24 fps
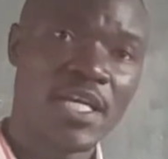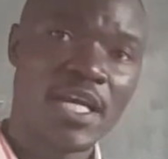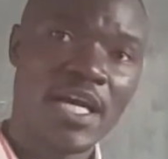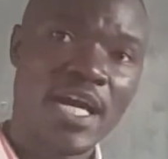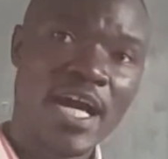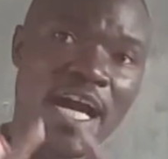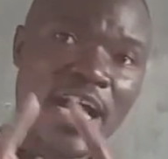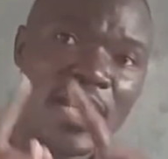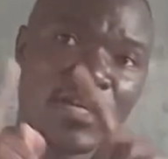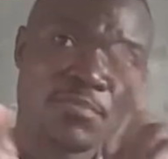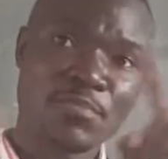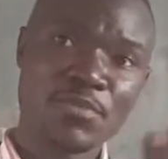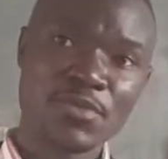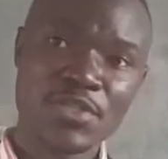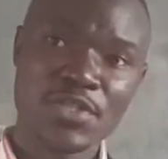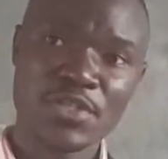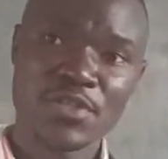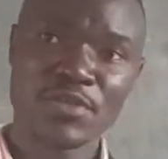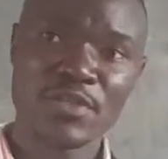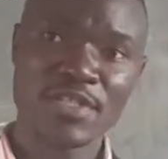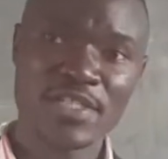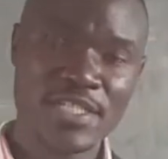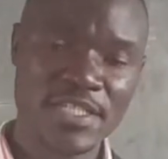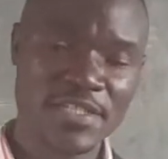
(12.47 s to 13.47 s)
and put it
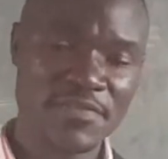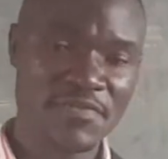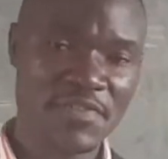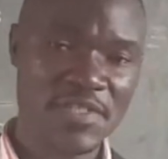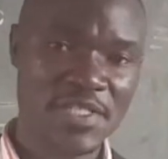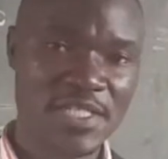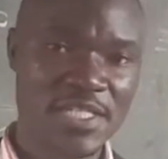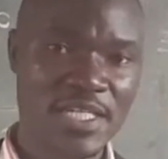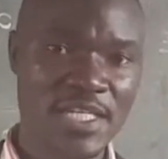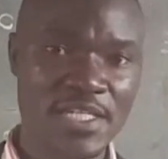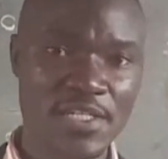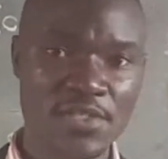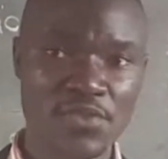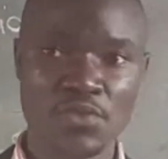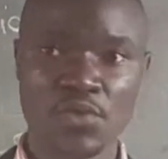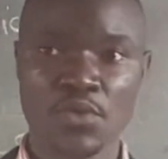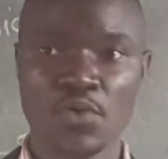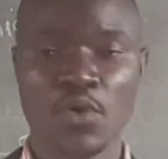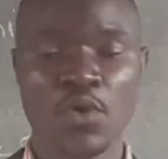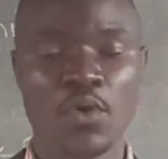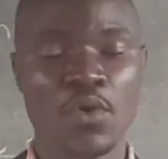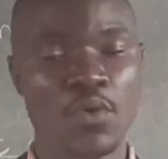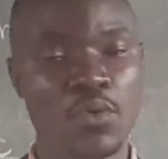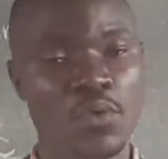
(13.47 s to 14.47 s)
on the TV set
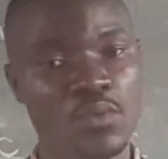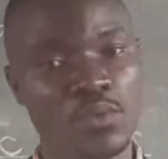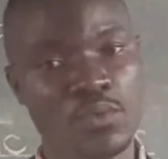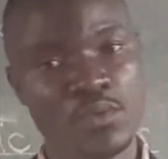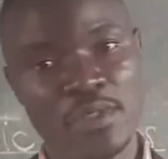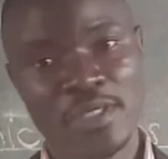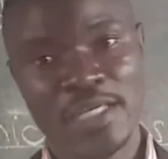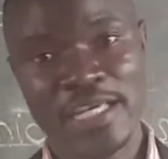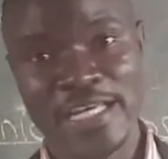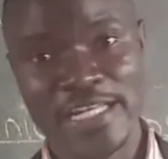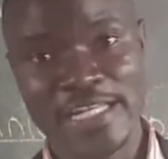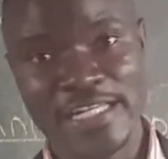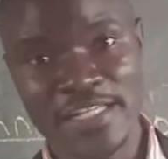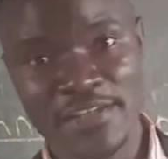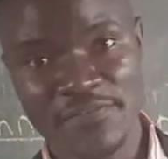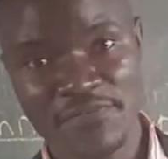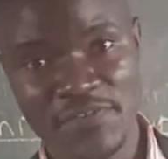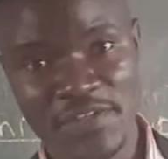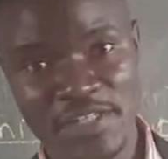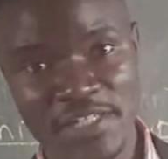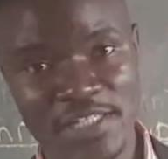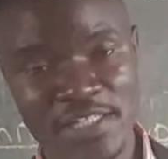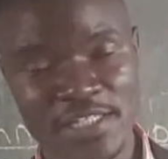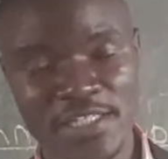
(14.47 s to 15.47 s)
or a
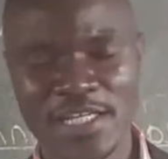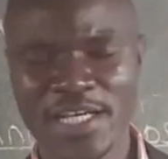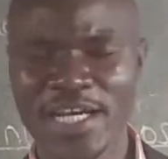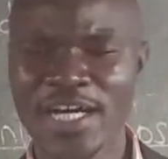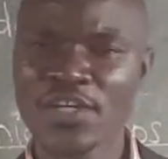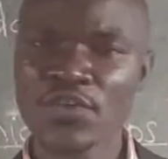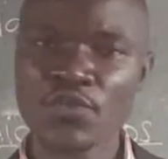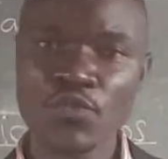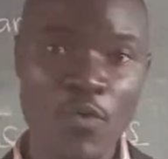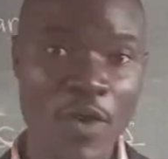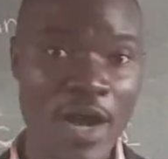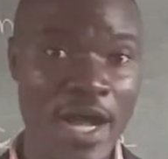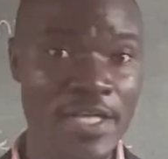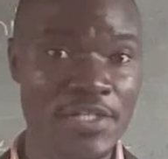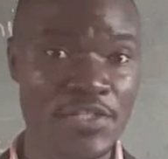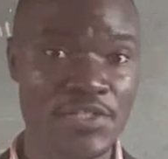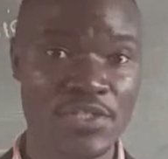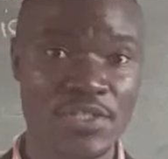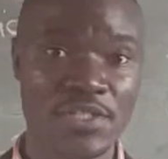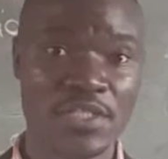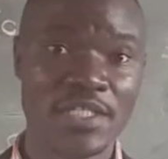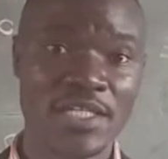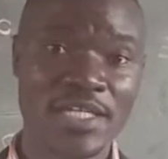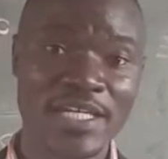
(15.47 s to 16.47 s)
DVD and watch
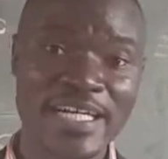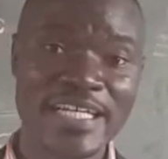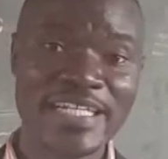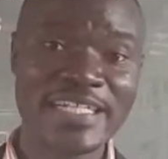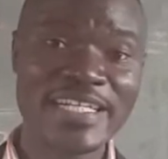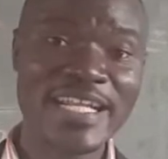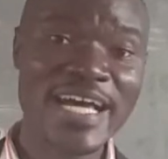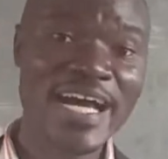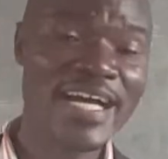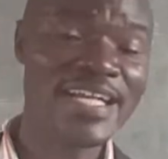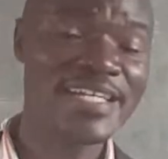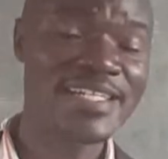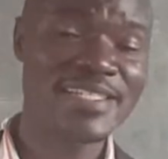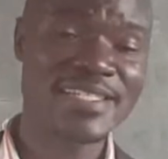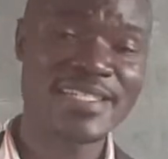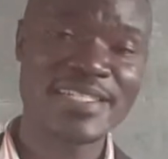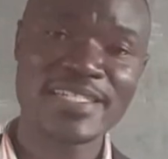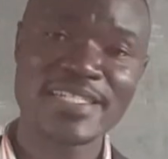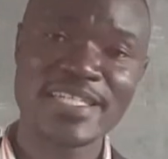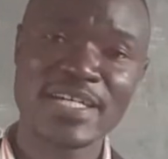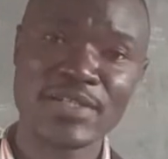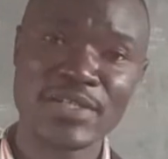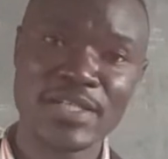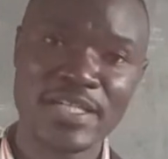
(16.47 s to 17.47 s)
and learn. Sit
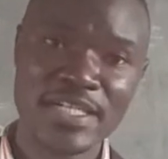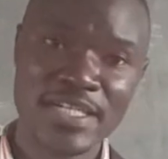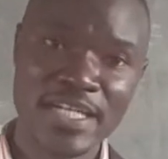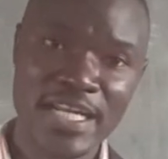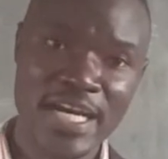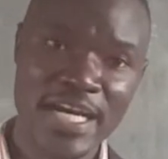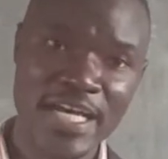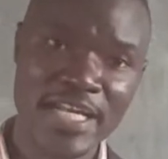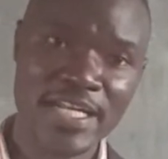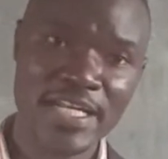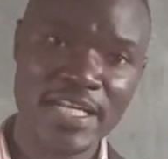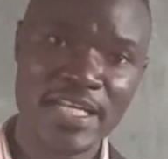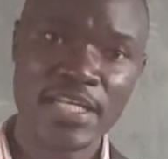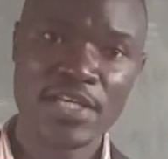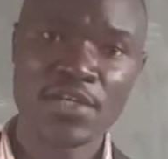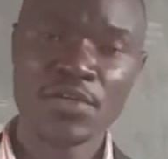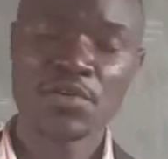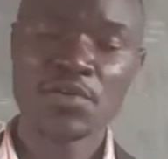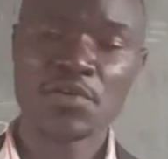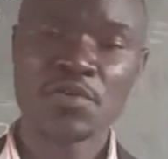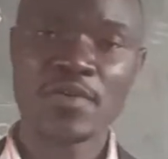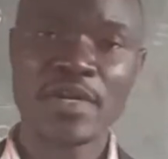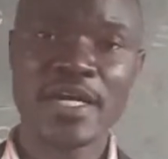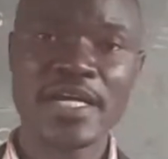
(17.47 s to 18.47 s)
down and learn,
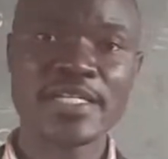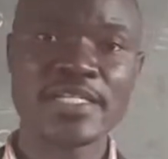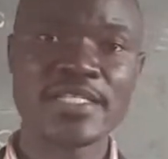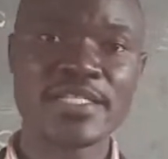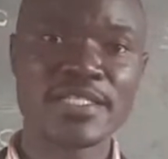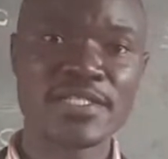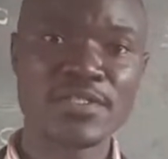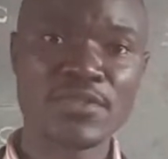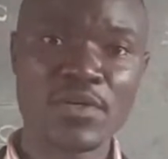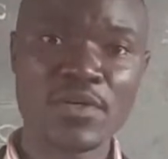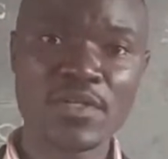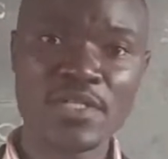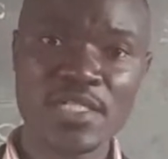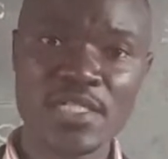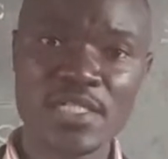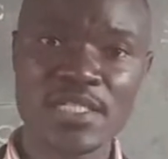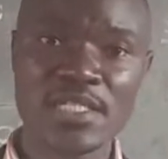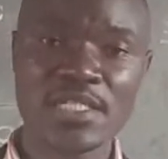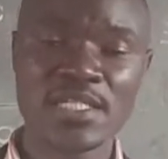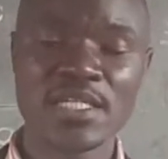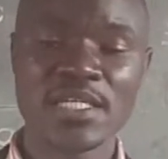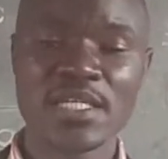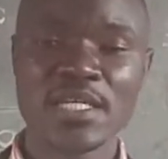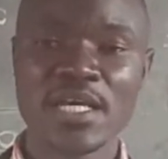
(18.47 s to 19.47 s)
write the
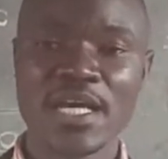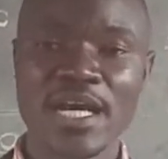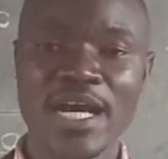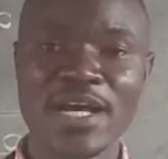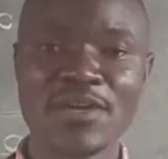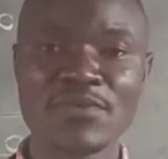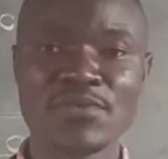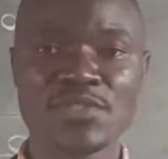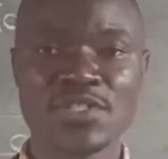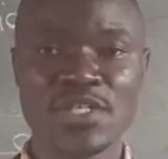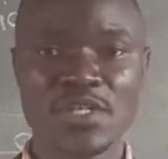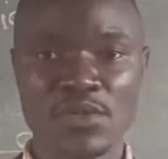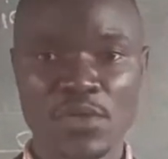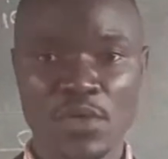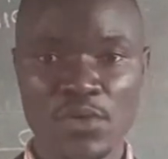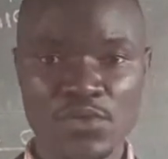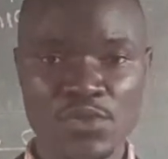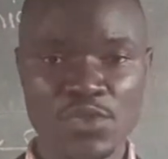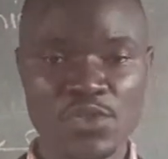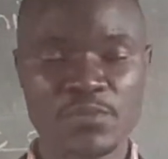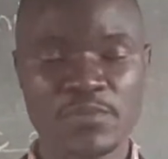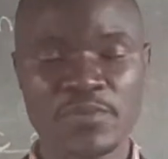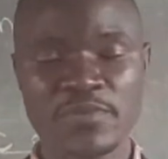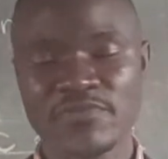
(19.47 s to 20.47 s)
notes, and we shall
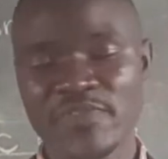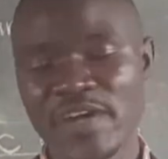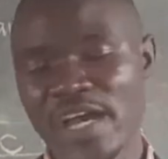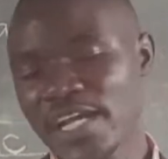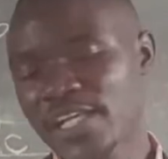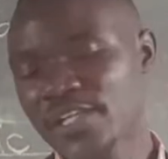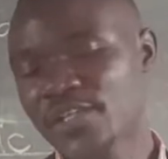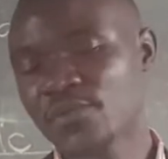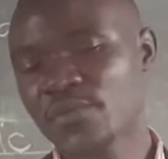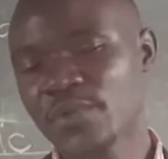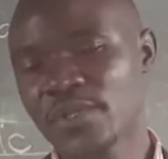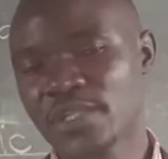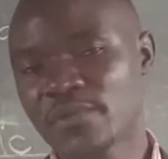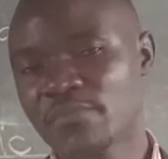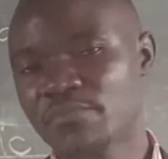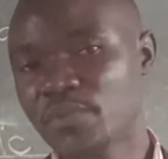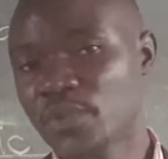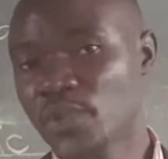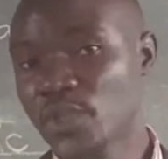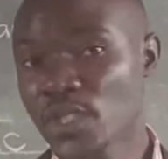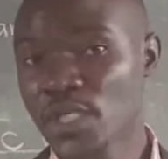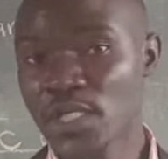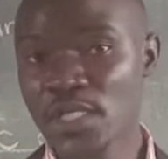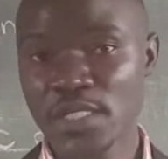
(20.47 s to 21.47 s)
also provide you with a
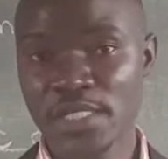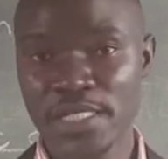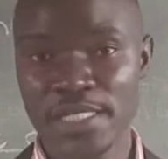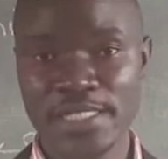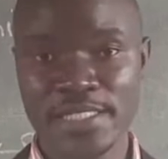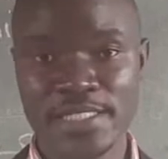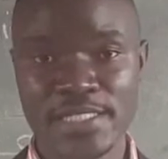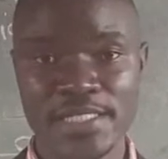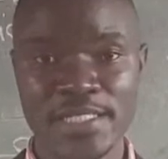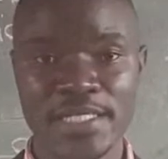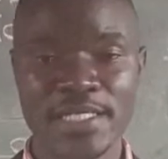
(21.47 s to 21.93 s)
booklet